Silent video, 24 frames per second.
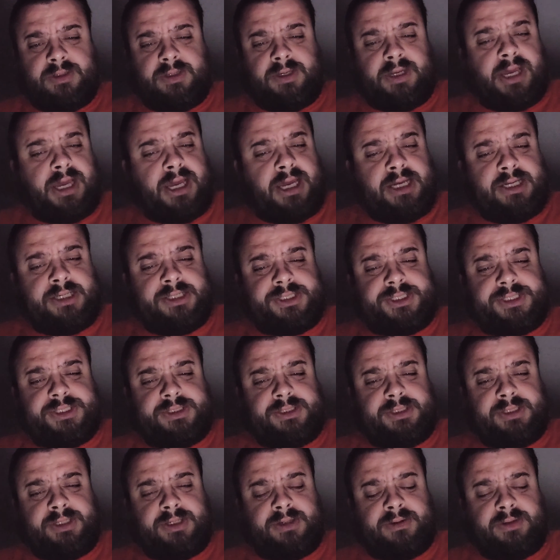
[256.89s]
Hayes,
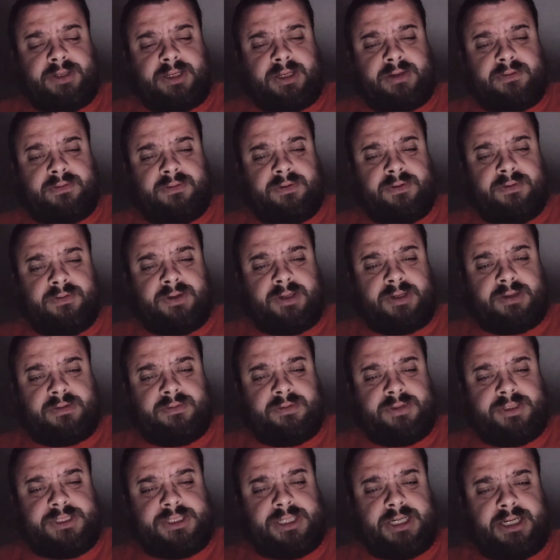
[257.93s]
like
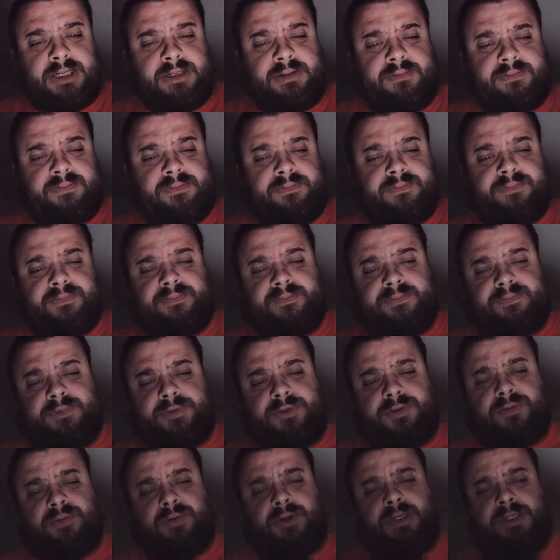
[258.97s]
we said,
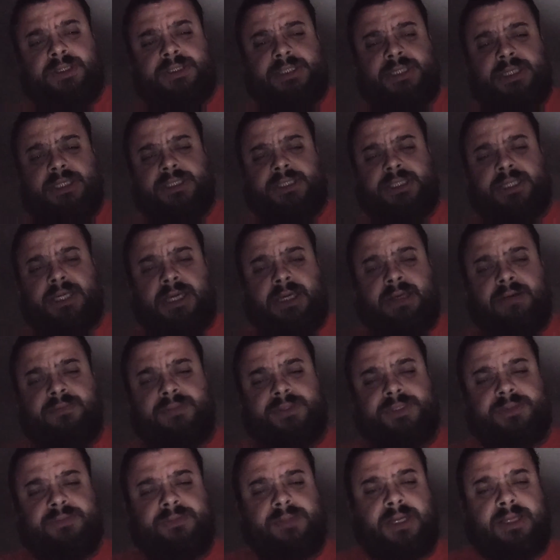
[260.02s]
26
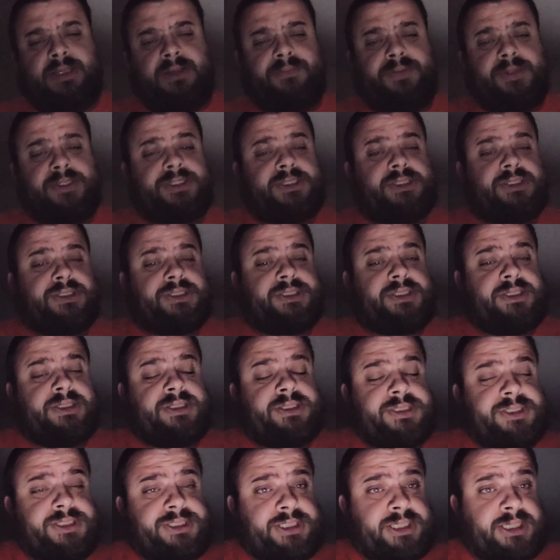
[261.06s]
games, led the Pistons in
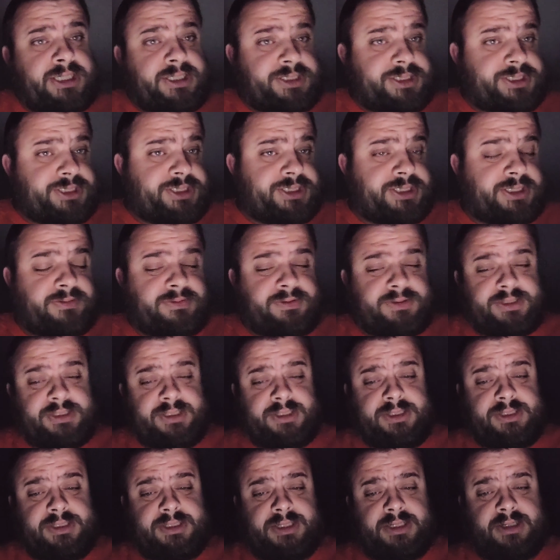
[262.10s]
assists
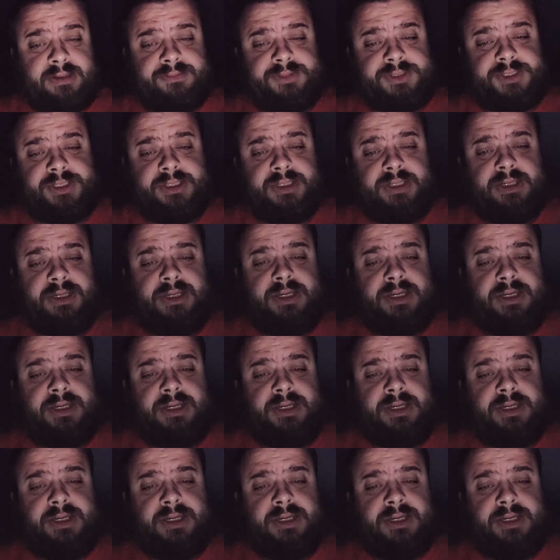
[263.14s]
17 times.